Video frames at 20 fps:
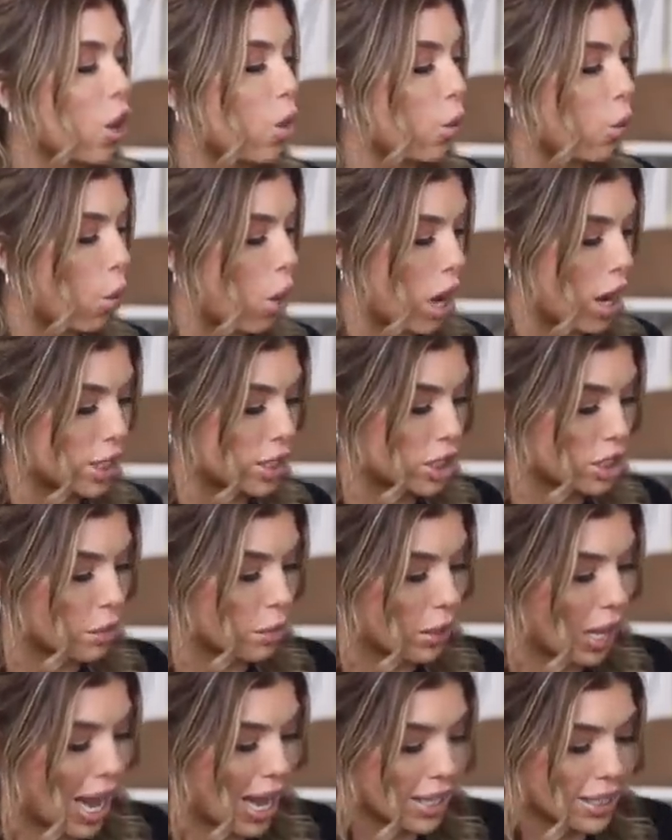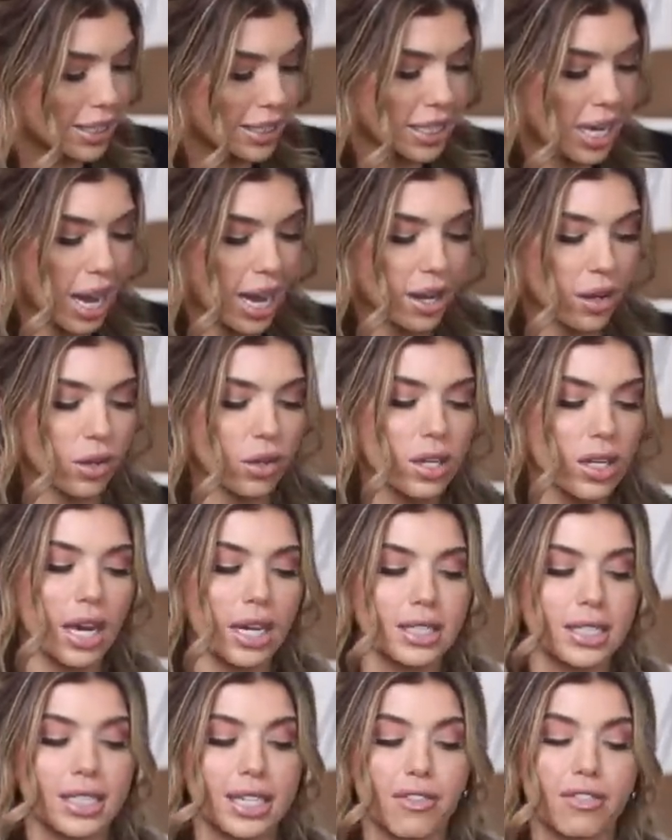a washed black style and
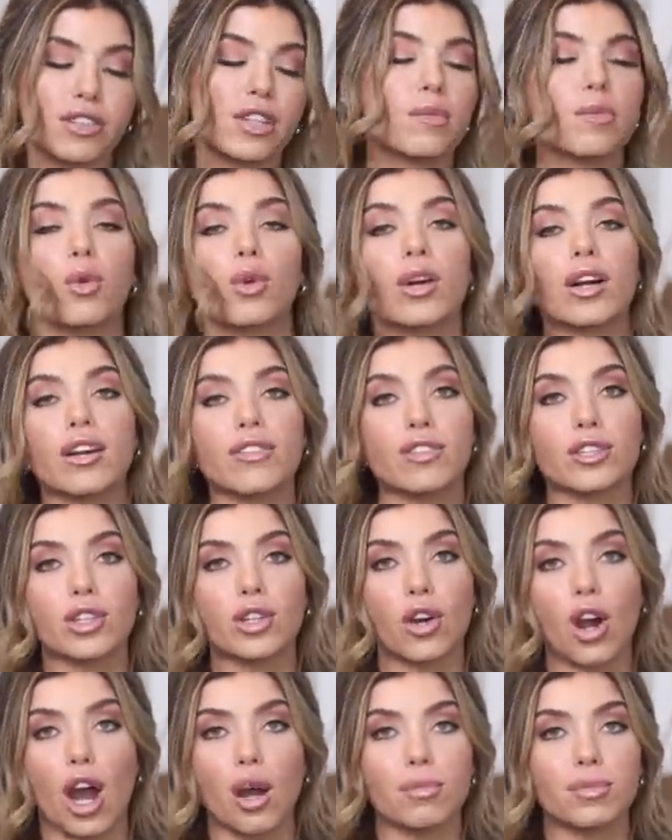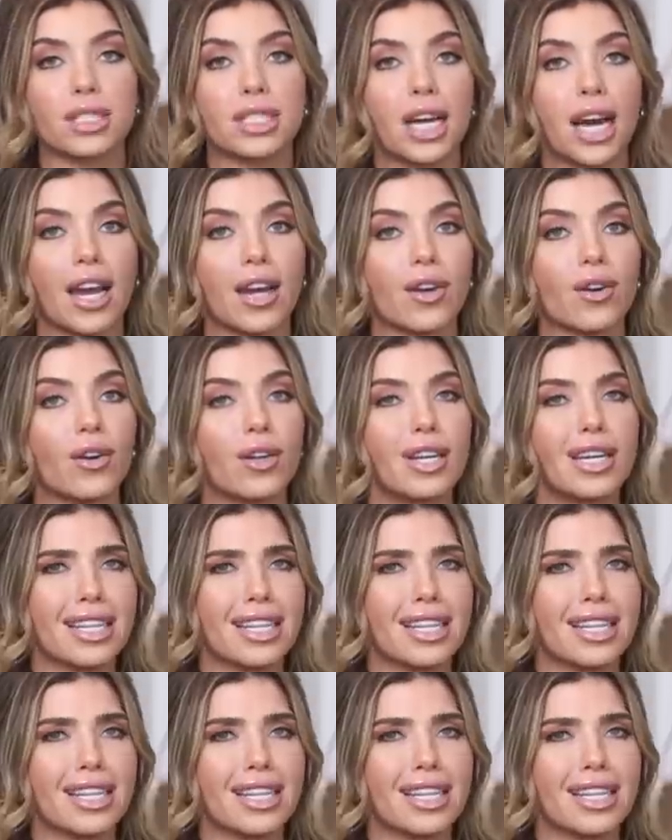it's definitely more of a crop style.